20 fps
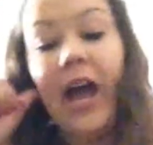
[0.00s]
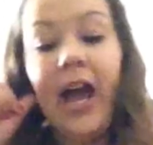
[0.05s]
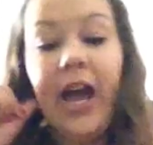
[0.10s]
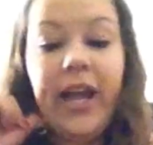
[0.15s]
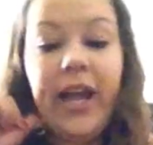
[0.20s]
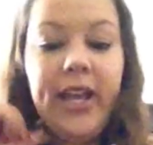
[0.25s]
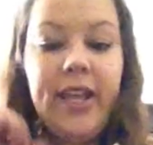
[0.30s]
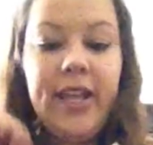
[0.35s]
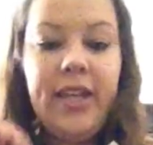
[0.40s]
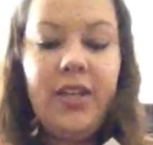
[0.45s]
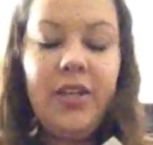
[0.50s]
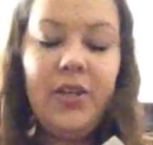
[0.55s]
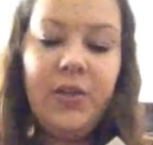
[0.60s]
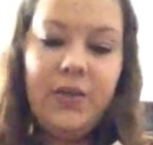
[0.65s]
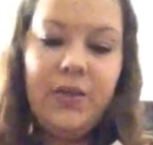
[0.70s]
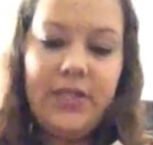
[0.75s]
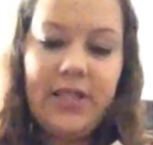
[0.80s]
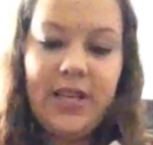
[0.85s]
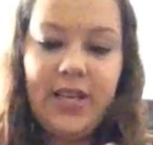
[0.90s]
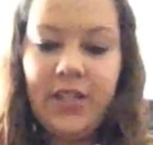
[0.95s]
I
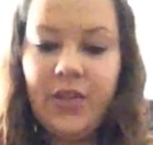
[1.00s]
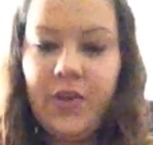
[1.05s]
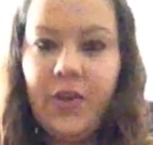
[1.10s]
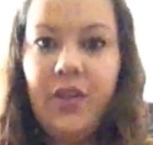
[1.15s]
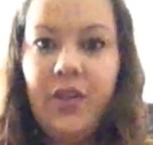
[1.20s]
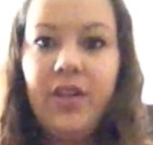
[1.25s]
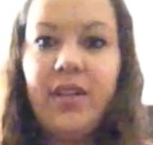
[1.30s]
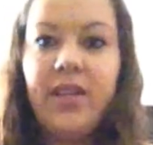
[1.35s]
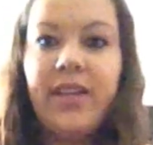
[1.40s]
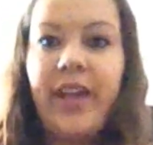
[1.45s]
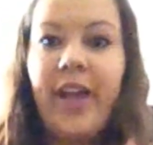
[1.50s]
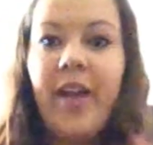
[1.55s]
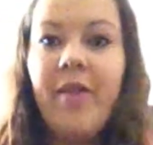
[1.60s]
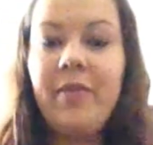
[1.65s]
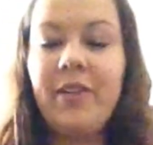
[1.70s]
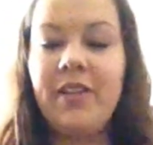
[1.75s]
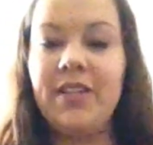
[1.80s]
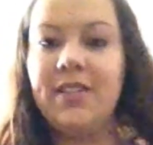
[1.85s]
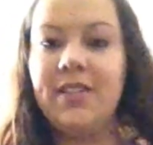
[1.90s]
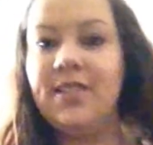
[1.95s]
knew exactly what you're looking at
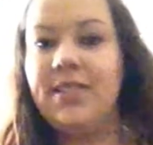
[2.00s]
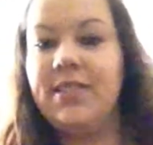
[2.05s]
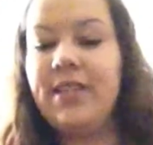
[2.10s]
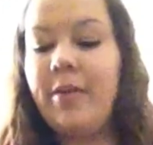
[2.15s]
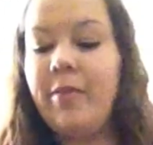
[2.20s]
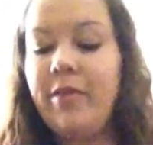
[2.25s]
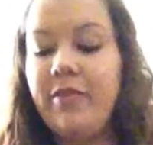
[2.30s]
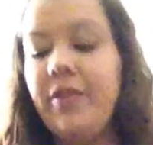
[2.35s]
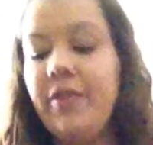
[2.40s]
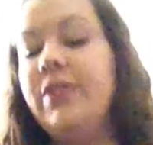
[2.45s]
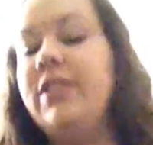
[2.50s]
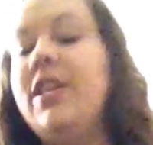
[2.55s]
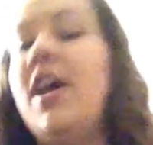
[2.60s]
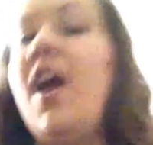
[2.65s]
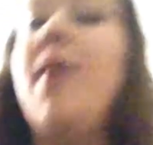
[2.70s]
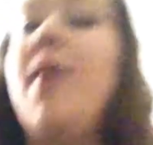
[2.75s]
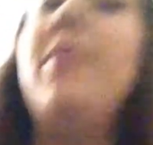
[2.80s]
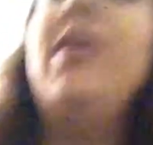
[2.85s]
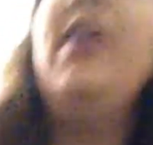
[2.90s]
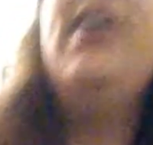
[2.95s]
because it's not my first
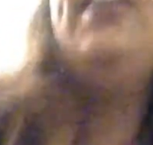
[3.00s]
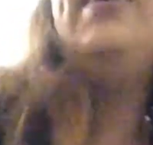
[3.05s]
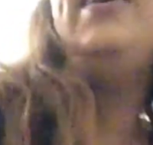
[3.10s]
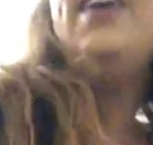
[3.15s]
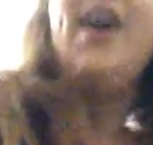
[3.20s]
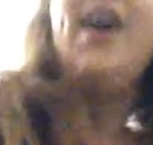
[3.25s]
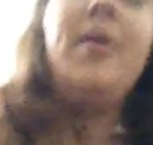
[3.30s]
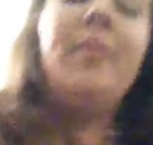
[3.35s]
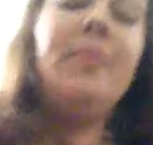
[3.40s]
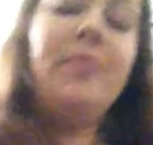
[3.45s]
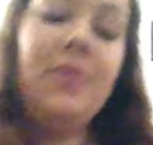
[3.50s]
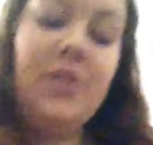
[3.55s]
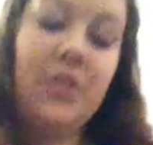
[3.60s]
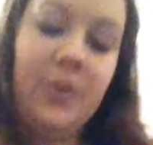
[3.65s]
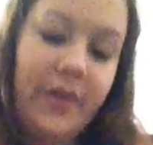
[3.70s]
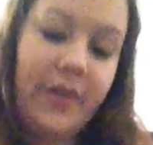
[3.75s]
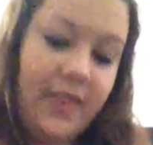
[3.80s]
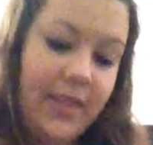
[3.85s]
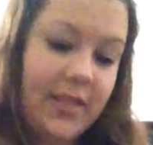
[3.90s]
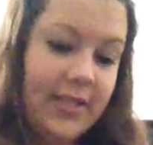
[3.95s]
time
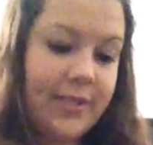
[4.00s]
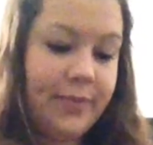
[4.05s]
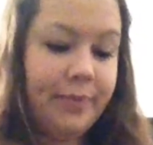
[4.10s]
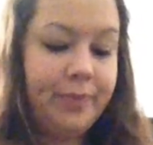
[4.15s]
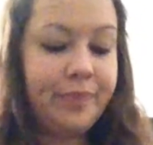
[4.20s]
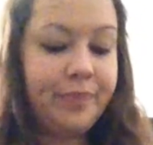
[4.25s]
doing this.